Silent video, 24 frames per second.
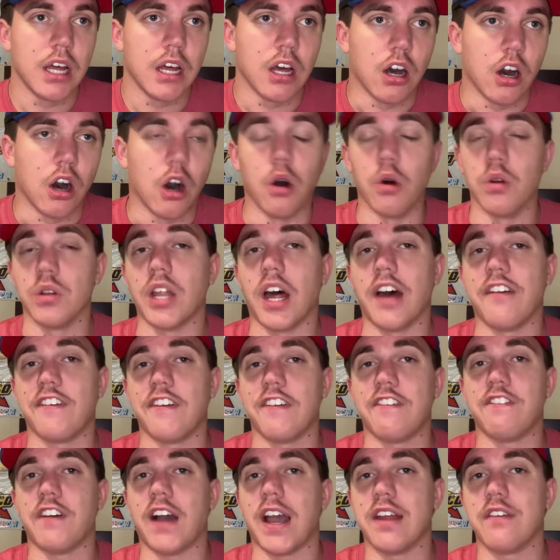hold off a
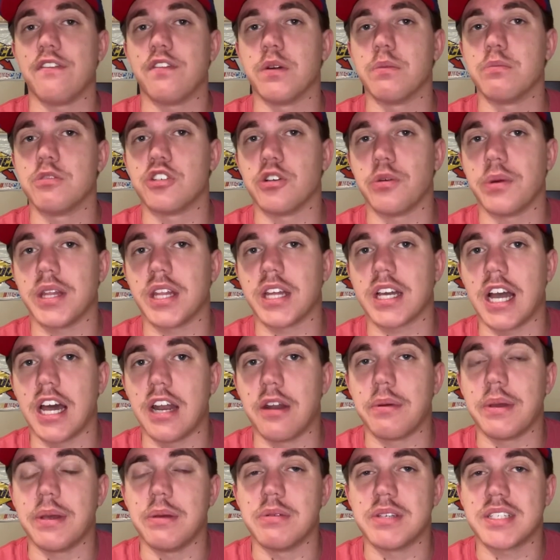fight from Joey
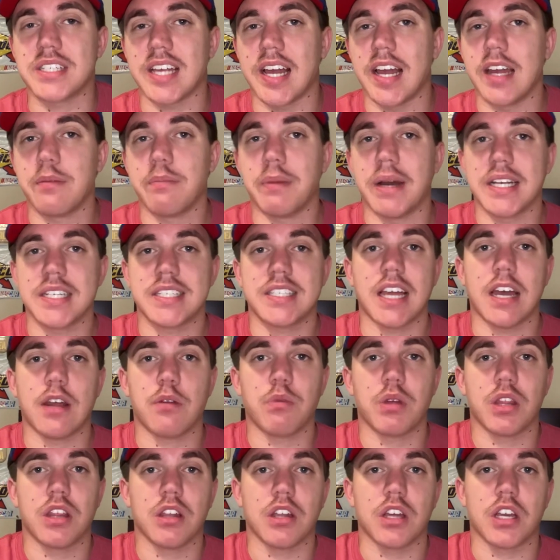Logano. He was side by side
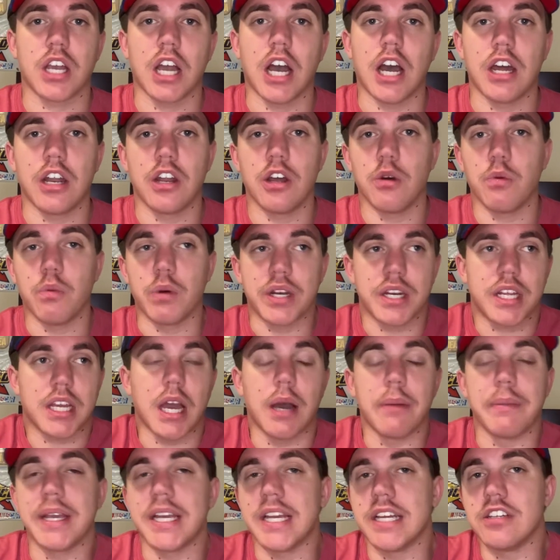with Logano when
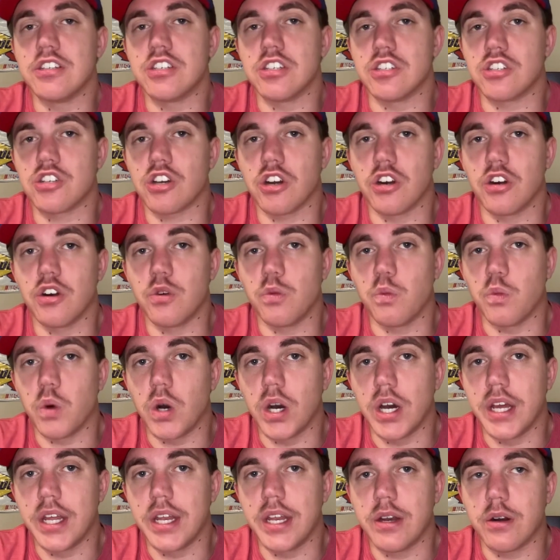coming into turn
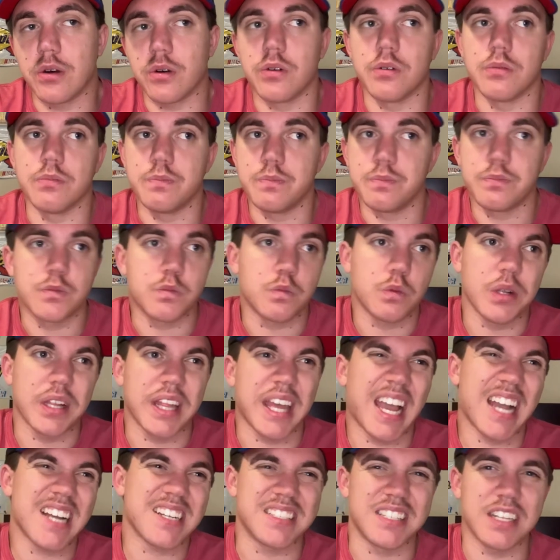one, or really
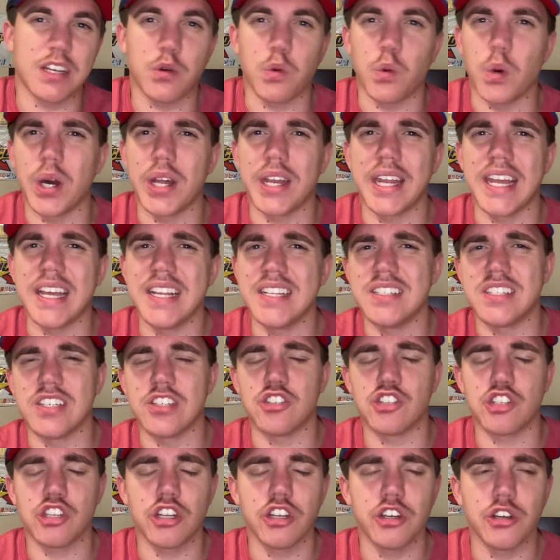exiting one into
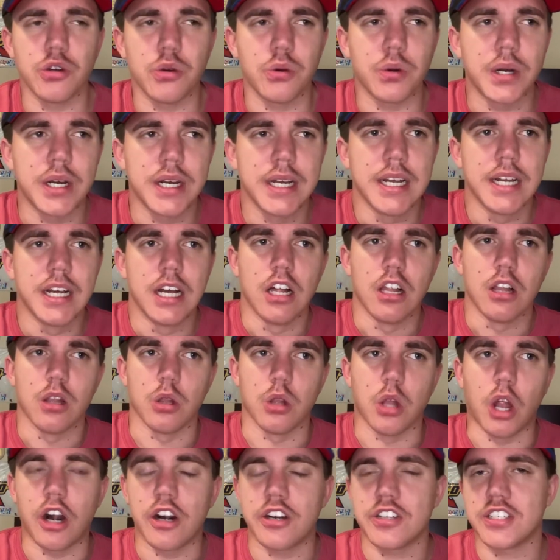two.
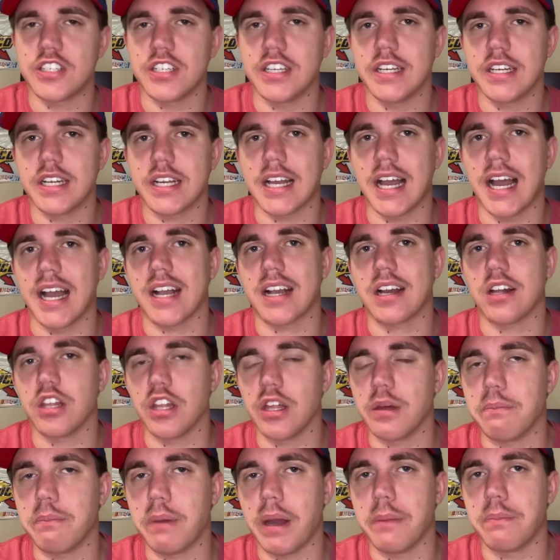Larson got
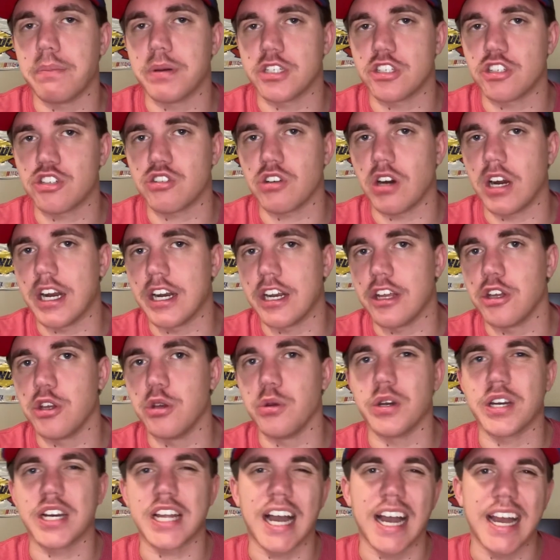clipped by Pastrana, who
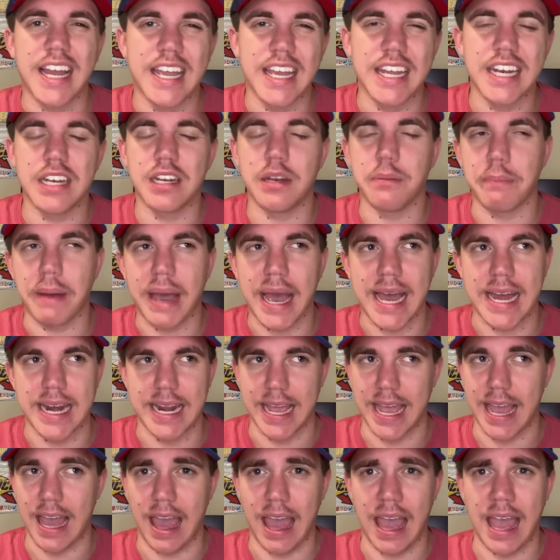had got hit at a bad
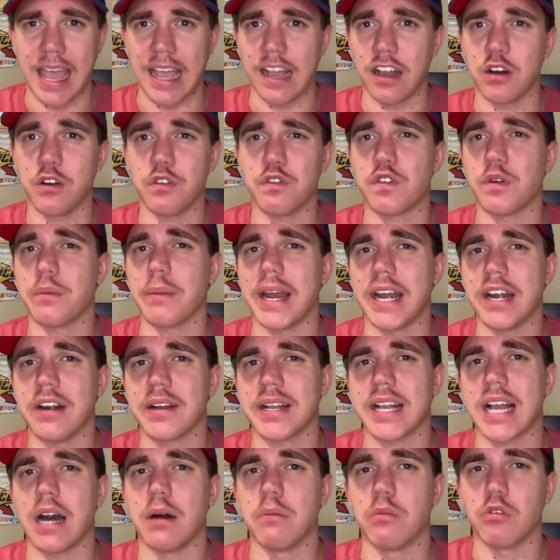angle from
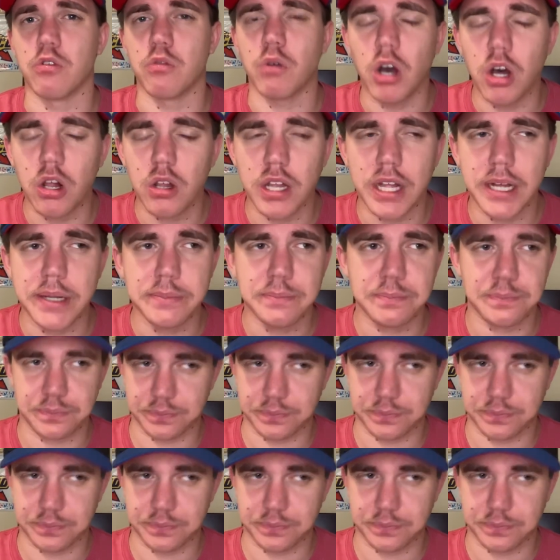Eric Almirola,